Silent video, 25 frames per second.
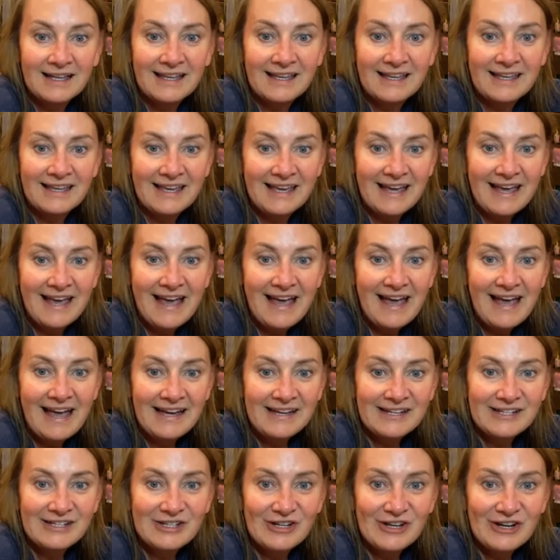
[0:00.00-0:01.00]

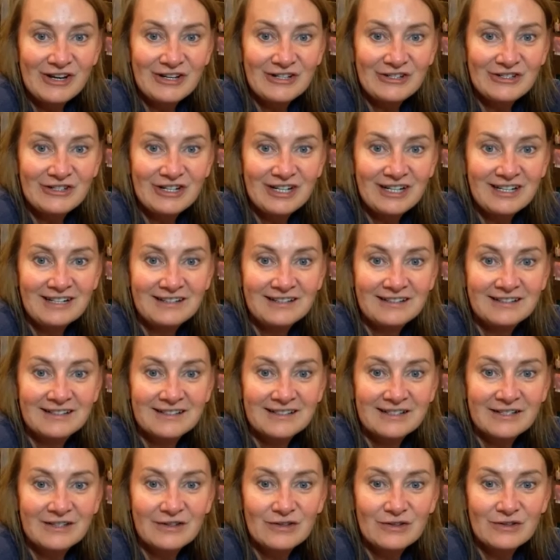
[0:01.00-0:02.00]
Yeah, Chandra.
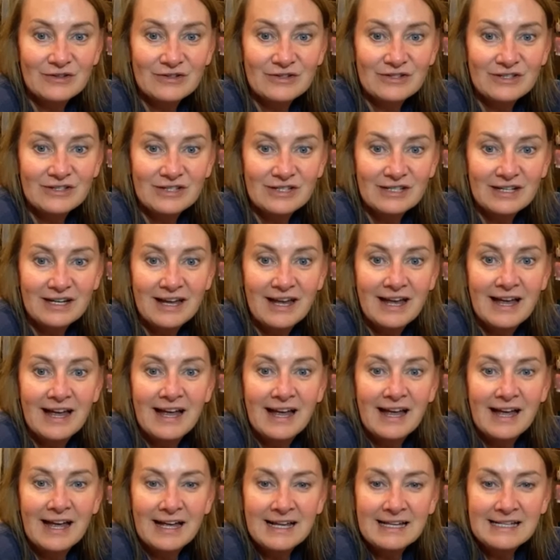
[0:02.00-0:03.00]
So there's
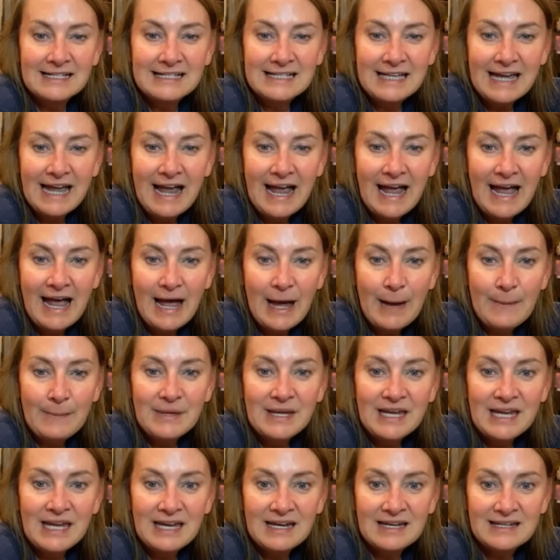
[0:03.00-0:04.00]
Tab
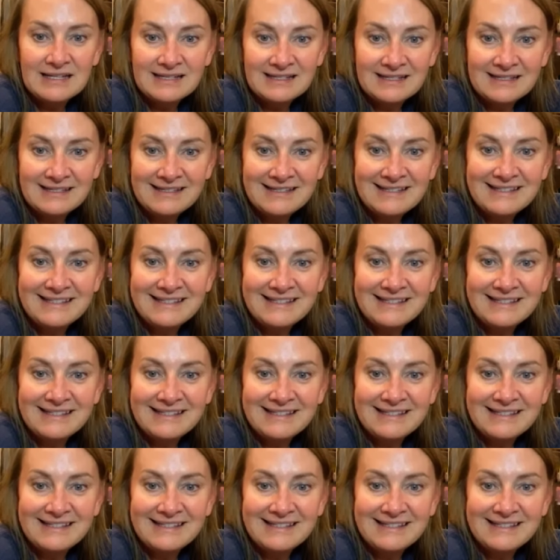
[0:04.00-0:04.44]
Keaton,